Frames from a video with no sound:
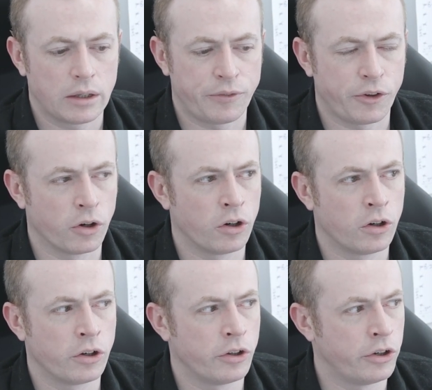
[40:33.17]
if
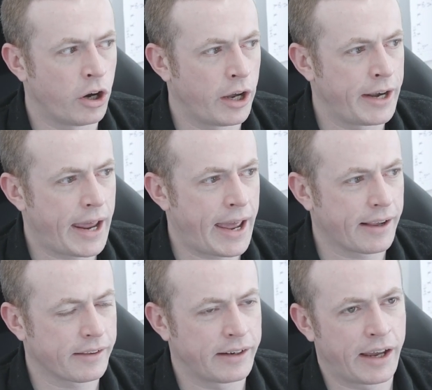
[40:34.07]
you're not an,
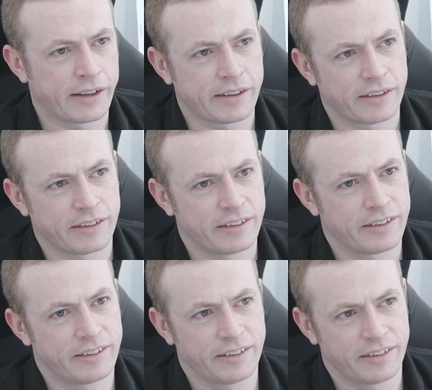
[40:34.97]
like,
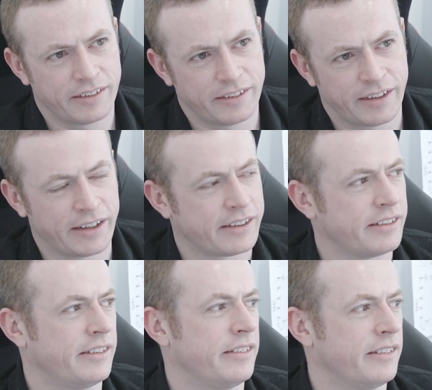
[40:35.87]
like,
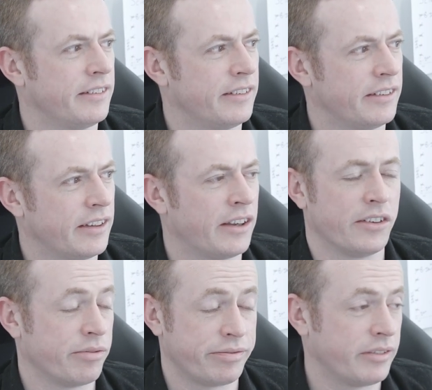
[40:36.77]
I,
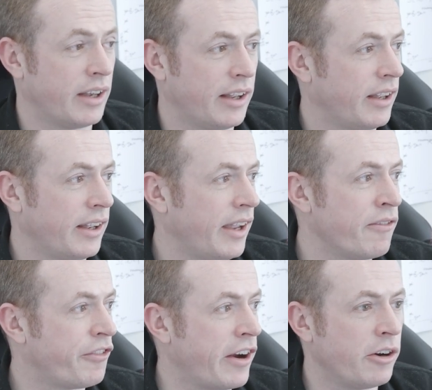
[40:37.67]
I,
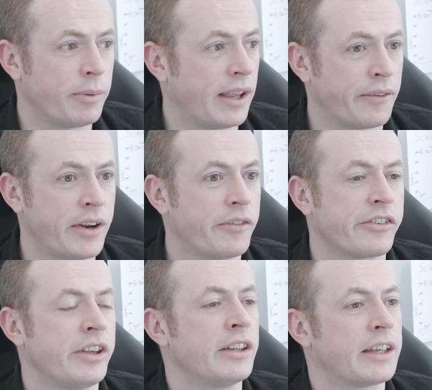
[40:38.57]
invariably, I've never
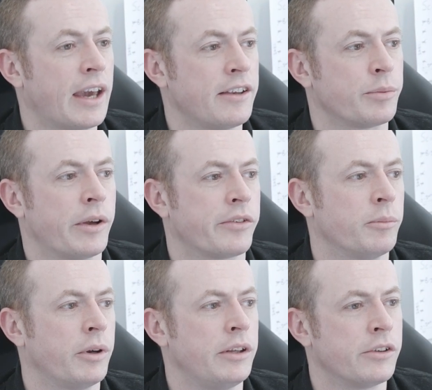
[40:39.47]
seen the case where
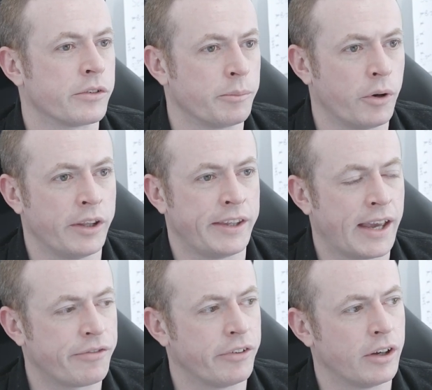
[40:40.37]
somebody doesn't put in the
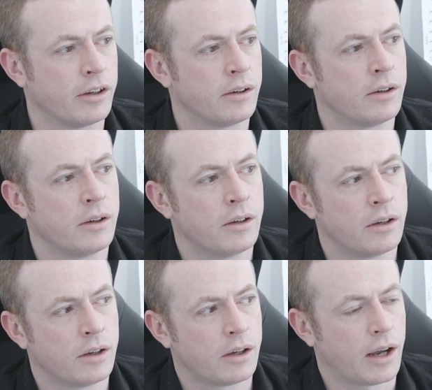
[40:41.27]
effort
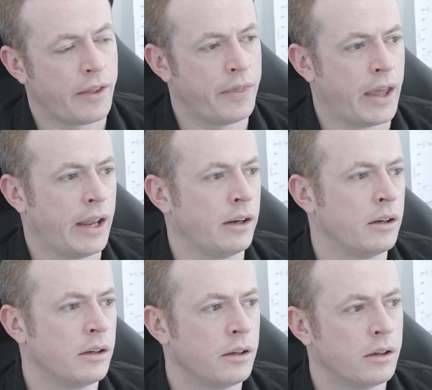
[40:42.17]
and then